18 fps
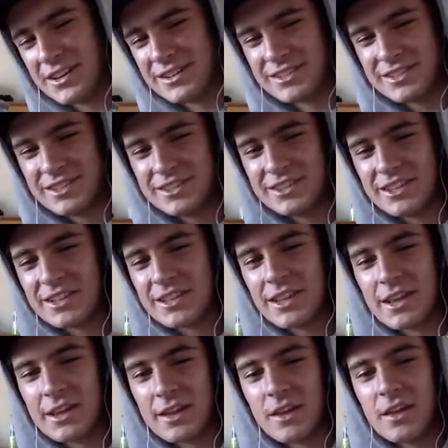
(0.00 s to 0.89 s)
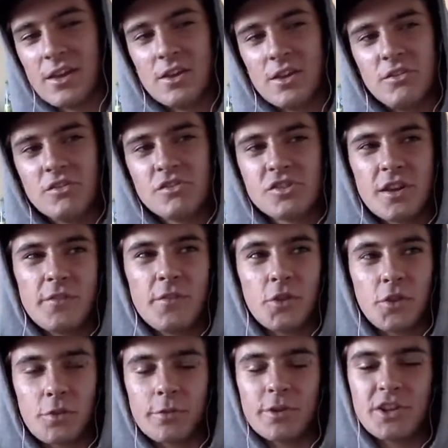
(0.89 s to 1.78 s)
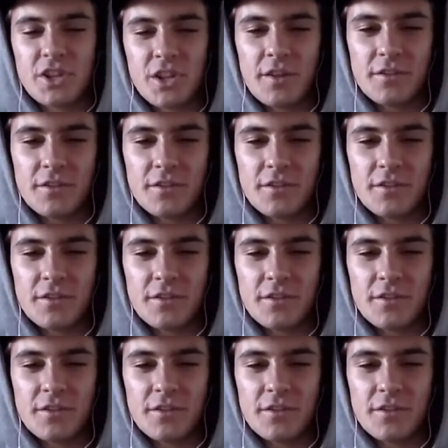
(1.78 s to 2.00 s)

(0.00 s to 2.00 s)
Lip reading: because I think like usually if you three